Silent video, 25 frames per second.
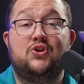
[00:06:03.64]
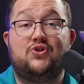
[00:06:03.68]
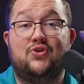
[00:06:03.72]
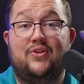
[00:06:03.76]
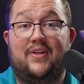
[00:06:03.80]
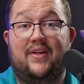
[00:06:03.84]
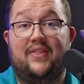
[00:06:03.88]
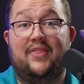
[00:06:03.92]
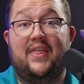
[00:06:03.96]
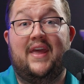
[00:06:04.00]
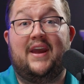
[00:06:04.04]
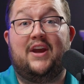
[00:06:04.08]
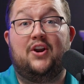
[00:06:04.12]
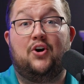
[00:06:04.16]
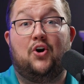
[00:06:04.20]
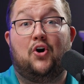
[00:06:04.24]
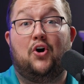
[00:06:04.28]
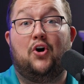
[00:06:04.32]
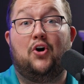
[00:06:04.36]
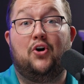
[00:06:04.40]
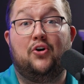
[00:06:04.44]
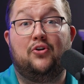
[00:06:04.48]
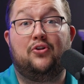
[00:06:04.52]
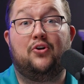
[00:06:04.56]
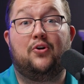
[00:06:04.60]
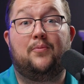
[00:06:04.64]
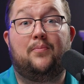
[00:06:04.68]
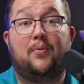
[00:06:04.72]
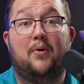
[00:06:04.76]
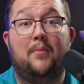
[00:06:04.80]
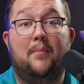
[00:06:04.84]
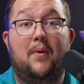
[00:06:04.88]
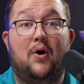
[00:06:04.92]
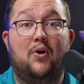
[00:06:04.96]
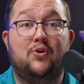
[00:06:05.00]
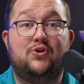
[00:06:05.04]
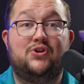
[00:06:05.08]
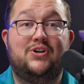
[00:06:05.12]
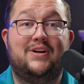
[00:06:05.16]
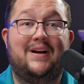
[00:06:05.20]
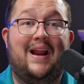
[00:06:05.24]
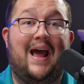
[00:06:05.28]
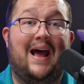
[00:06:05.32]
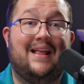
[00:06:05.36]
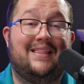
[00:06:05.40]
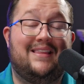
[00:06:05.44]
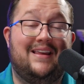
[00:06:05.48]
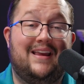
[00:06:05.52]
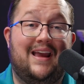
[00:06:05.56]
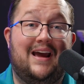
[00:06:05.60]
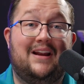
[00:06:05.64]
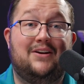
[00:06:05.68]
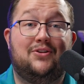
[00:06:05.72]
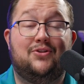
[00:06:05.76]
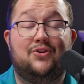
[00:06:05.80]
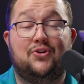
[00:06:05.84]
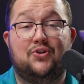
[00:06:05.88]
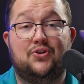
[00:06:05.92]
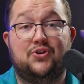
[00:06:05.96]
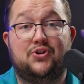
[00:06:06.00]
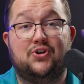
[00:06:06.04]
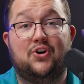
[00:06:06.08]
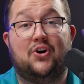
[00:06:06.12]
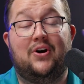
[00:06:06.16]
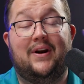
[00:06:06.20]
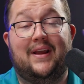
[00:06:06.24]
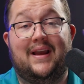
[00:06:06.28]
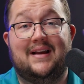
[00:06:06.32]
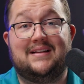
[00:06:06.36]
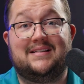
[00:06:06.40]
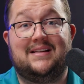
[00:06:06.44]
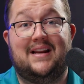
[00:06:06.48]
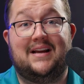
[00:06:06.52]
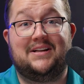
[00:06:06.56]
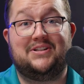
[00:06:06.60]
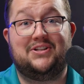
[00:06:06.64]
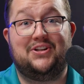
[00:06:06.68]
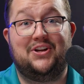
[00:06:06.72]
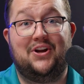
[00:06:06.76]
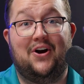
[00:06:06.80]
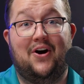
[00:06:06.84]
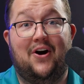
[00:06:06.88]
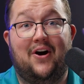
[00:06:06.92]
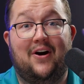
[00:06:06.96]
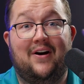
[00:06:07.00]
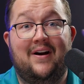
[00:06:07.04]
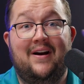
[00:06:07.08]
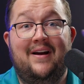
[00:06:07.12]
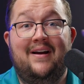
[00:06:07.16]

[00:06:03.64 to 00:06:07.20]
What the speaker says: so that they can earn their promotion at the end of their journey as an SDR.